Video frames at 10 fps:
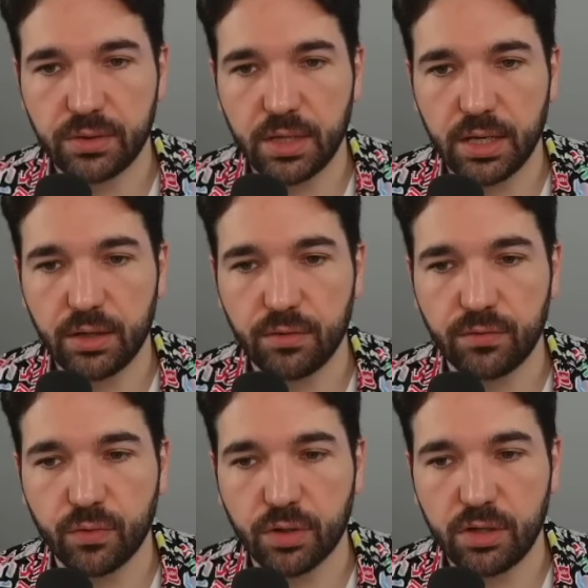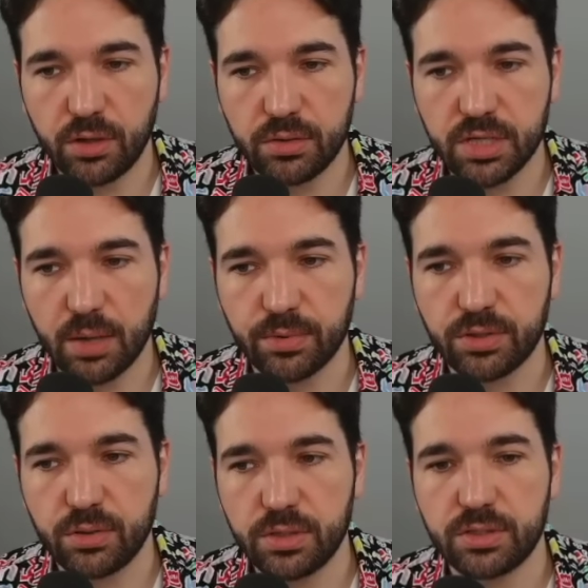They foreclosed
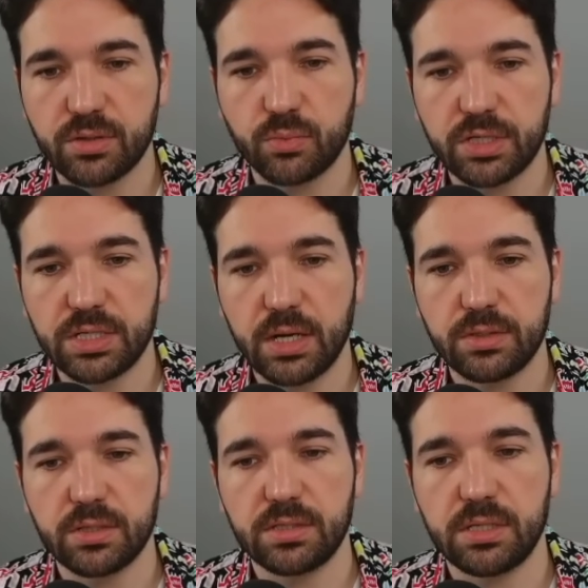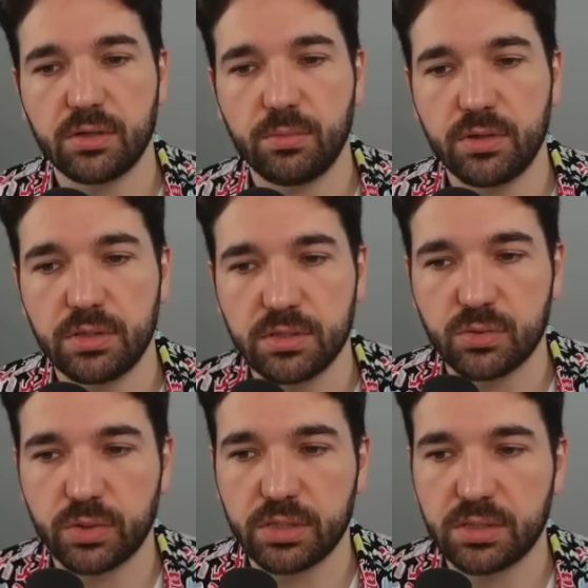opportunities to reach out to Latino communities in
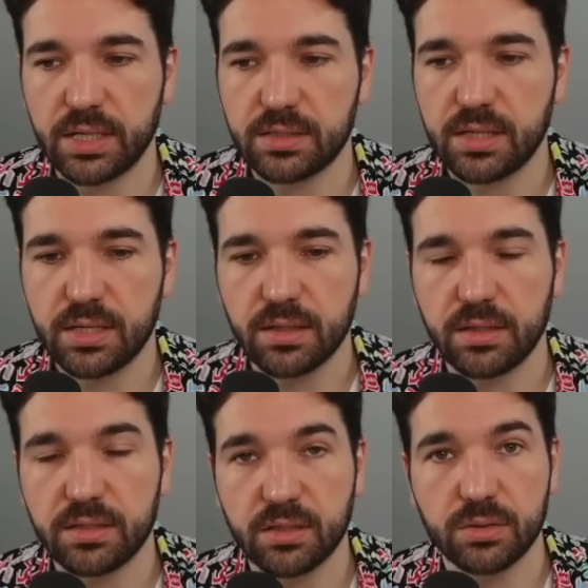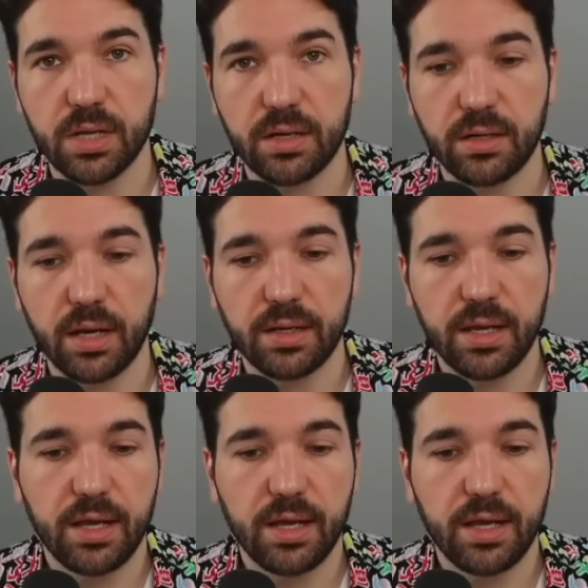swing states. The list goes on and on.